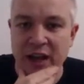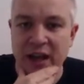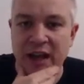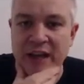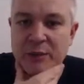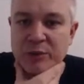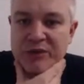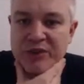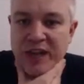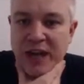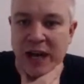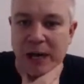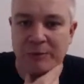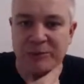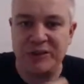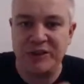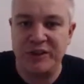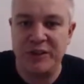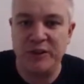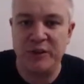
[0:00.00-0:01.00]
He was
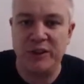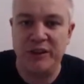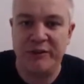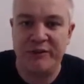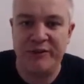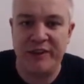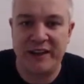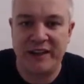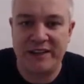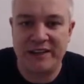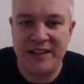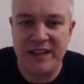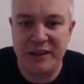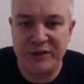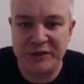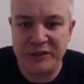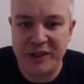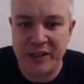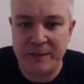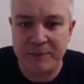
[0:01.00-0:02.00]
absolutely
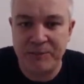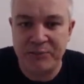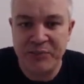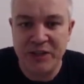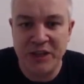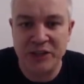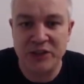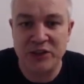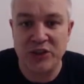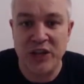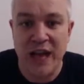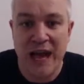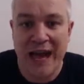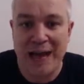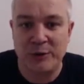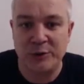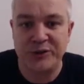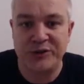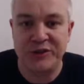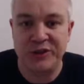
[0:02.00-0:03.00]
fantastic
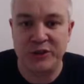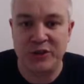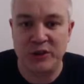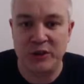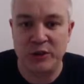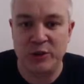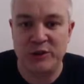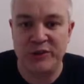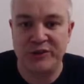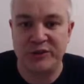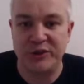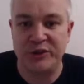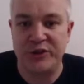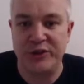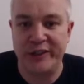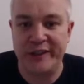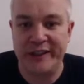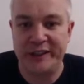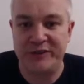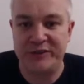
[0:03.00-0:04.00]
ousted Lucas
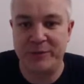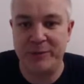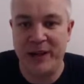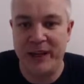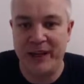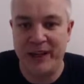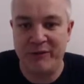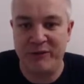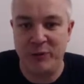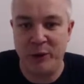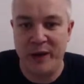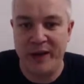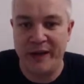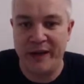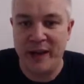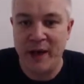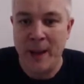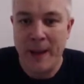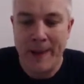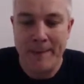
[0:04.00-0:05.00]
Rodriguez from that left
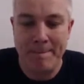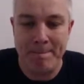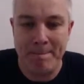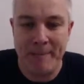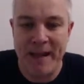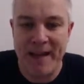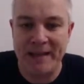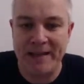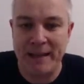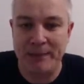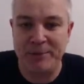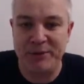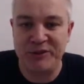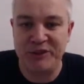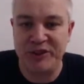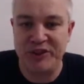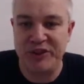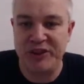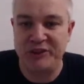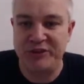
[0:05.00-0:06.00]
wing, made that
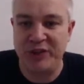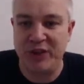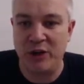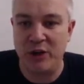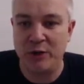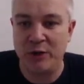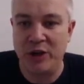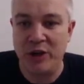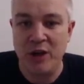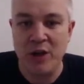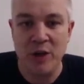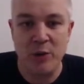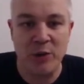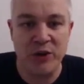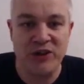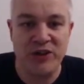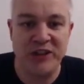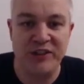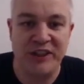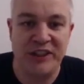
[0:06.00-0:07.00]
position his own,
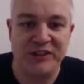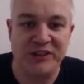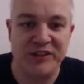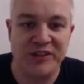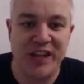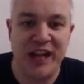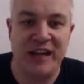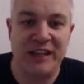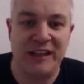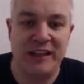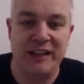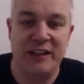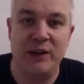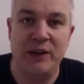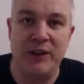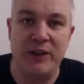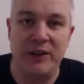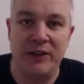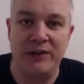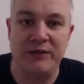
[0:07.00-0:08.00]
which is exactly
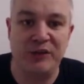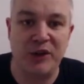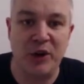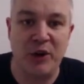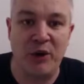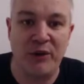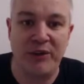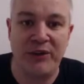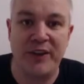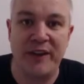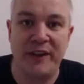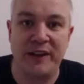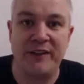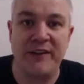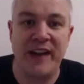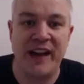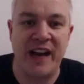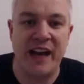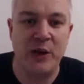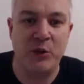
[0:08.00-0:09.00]
the sort of
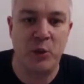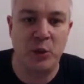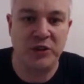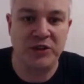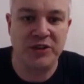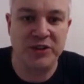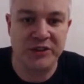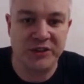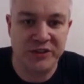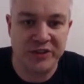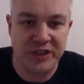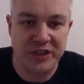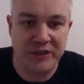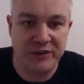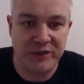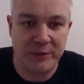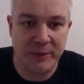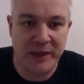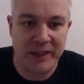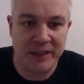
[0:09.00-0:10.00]
thing that I want to
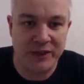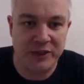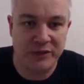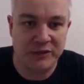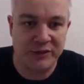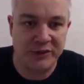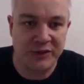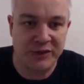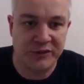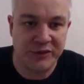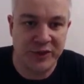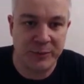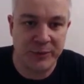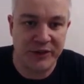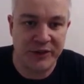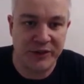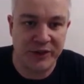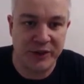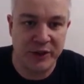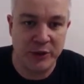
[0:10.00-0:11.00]
see from my youngsters
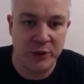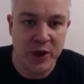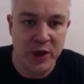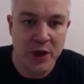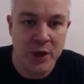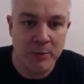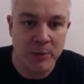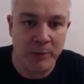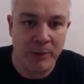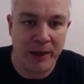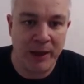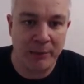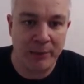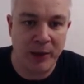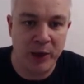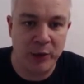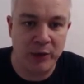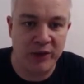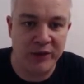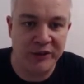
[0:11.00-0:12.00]
coming through. But
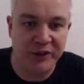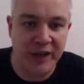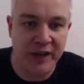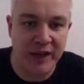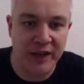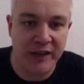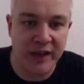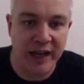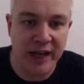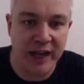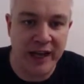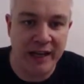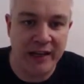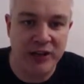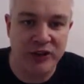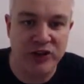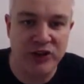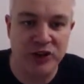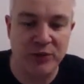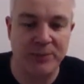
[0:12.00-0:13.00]
Balboa is in,
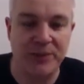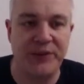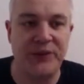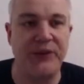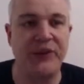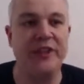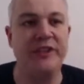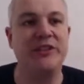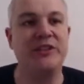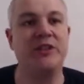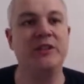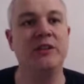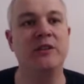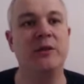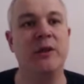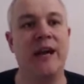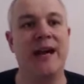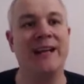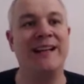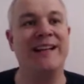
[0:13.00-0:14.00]
and it should be 3
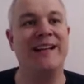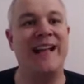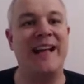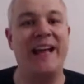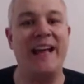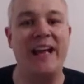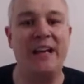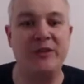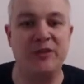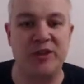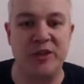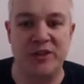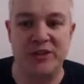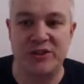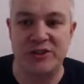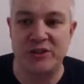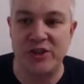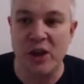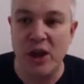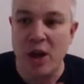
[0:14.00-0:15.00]
2, and it
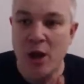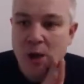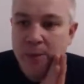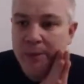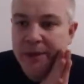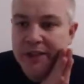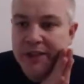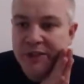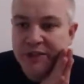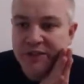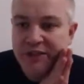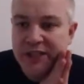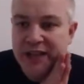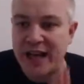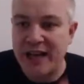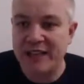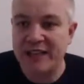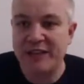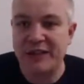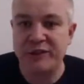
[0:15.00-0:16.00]
isn't because
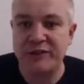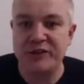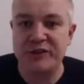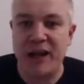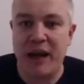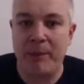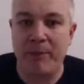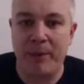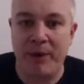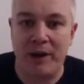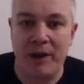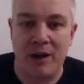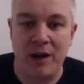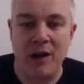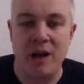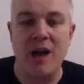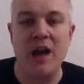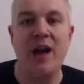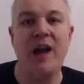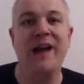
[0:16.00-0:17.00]
Daniel Sapper
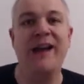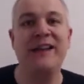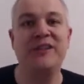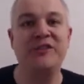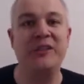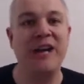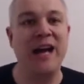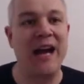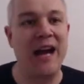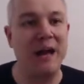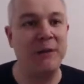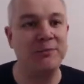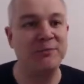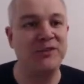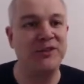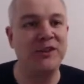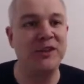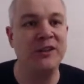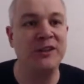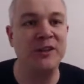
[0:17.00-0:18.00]
is an
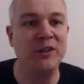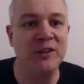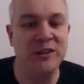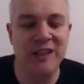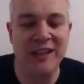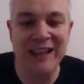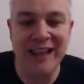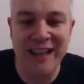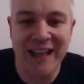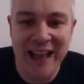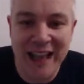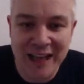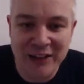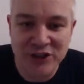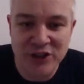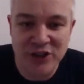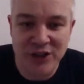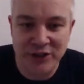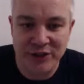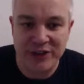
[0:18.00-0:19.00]
absolute
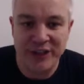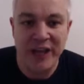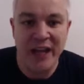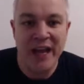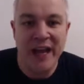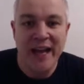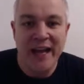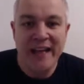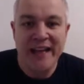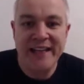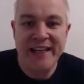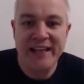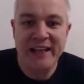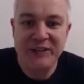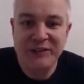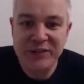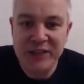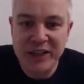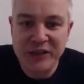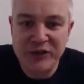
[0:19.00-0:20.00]
legend. He
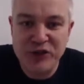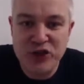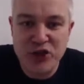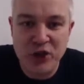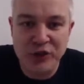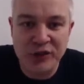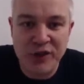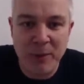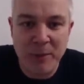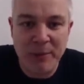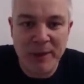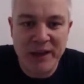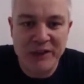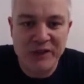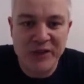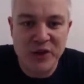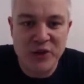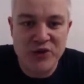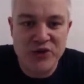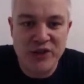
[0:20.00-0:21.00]
is he's just gone
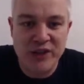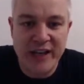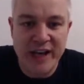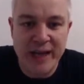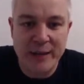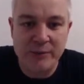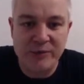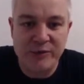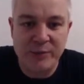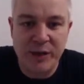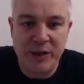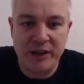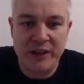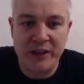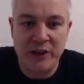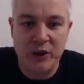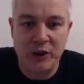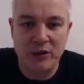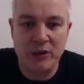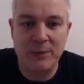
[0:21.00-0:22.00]
past the 100 games
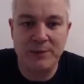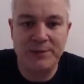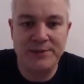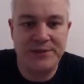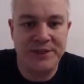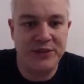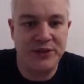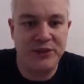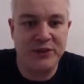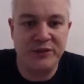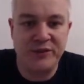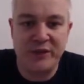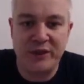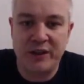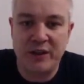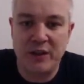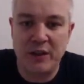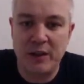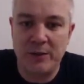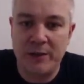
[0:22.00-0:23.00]
mark in all competitions for
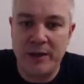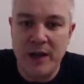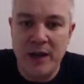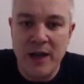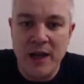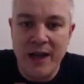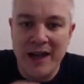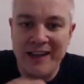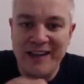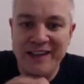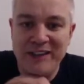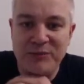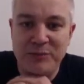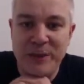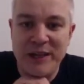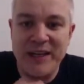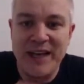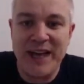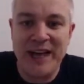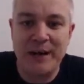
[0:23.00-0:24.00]
the club, and he's
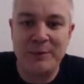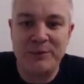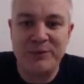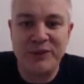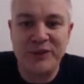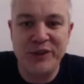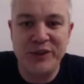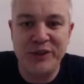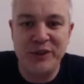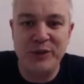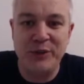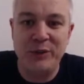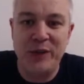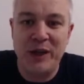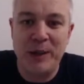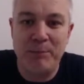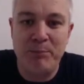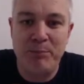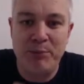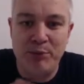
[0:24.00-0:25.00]
been
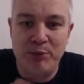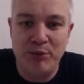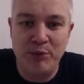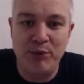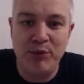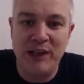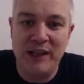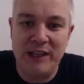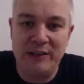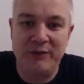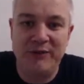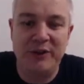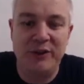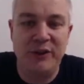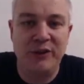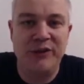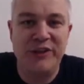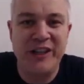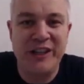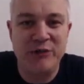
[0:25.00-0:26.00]
absolutely brilliant
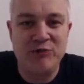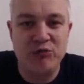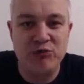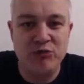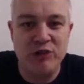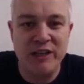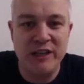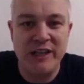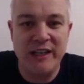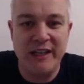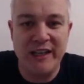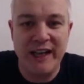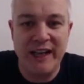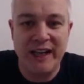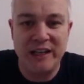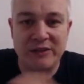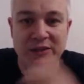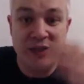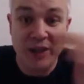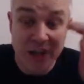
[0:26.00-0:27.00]
for us. He really
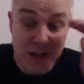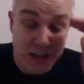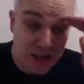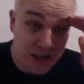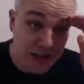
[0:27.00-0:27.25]
has.